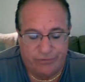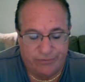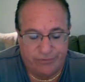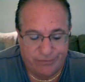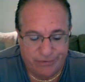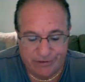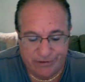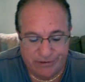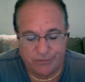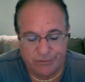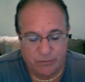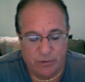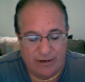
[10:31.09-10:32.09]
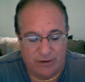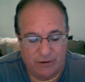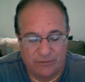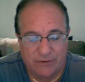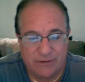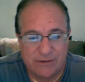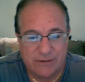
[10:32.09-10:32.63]
it's way
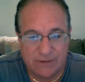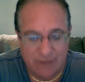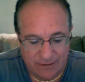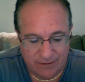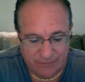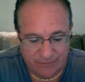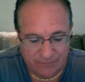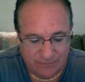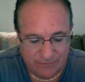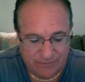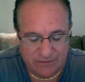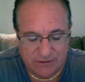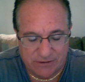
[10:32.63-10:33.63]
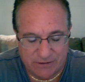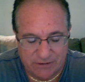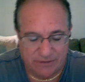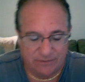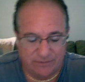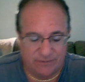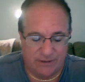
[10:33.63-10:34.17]
over. It's in, I think, 15 or
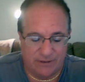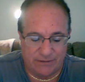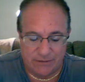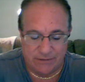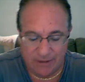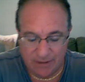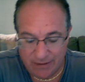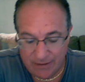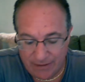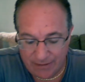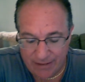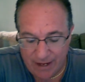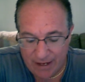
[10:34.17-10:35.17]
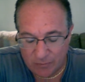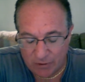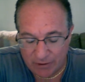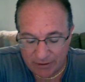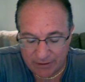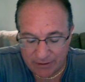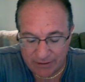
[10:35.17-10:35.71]
16 runs. And again, I'm
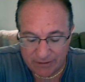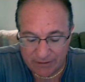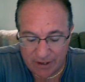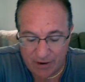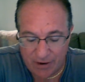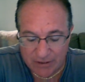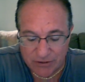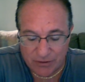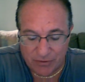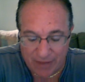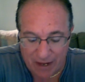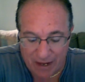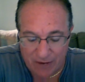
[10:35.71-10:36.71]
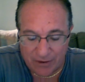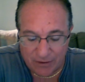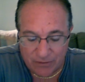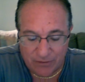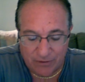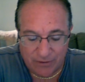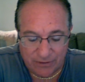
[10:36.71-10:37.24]
looking at the ERA. So that one,
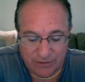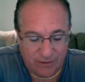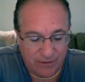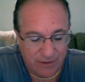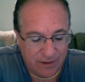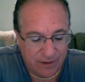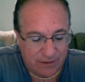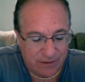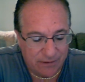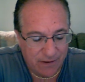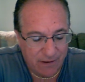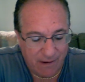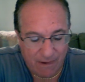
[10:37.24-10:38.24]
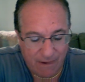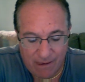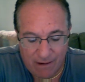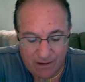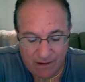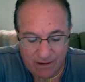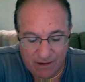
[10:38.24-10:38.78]
according to Hoyle.
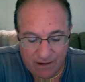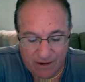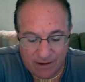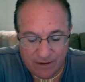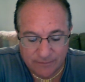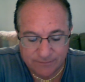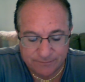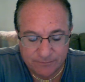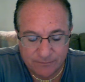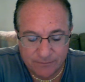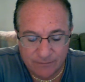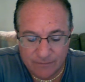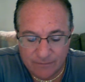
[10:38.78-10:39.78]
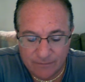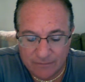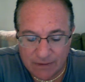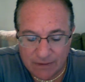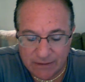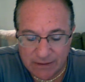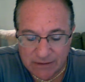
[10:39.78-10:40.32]

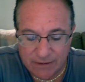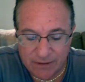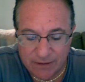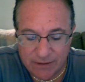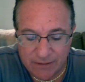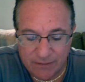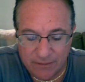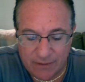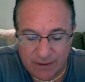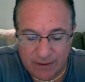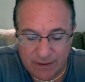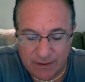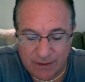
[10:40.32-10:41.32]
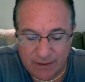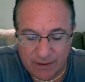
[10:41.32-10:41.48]
But let's look at another one.